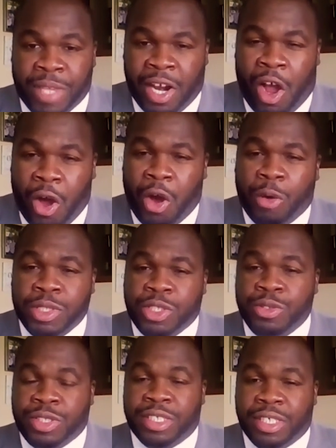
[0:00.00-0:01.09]
and I
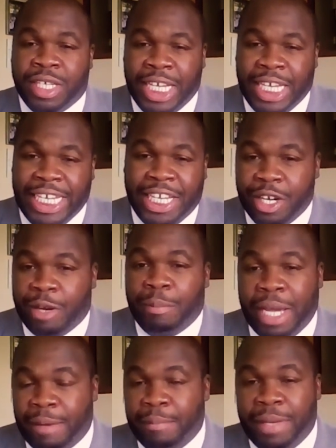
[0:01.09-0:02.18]
always used to hear
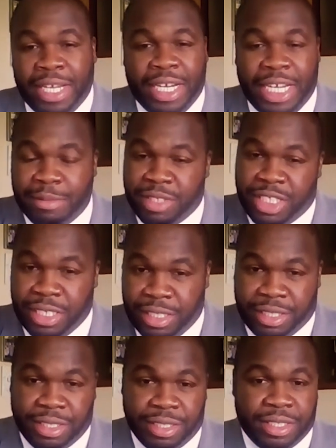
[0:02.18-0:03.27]
about a man named
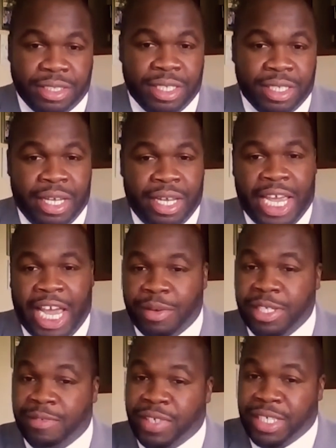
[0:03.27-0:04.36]
Jesus,
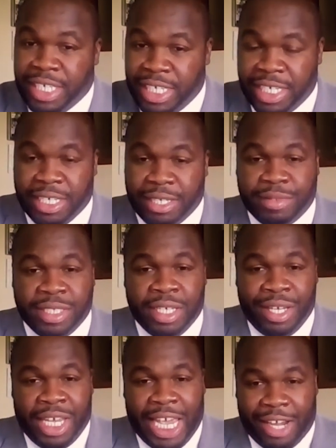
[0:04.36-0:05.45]
how he forgives,
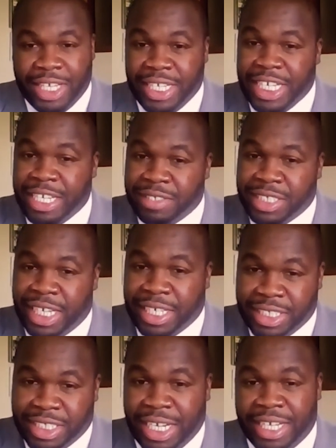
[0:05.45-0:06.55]
how he gives
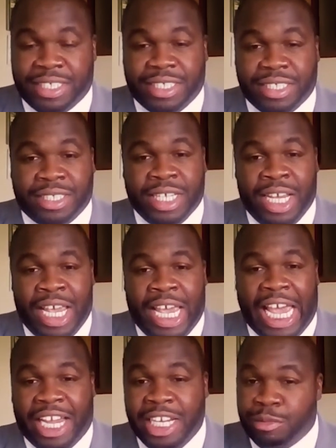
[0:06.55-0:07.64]
second chances,
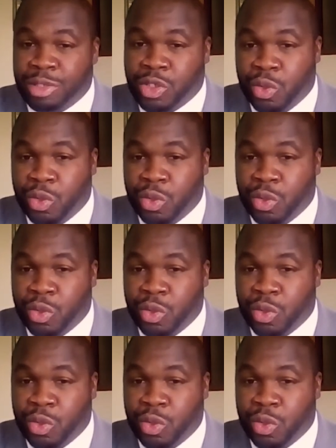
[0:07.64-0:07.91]
how he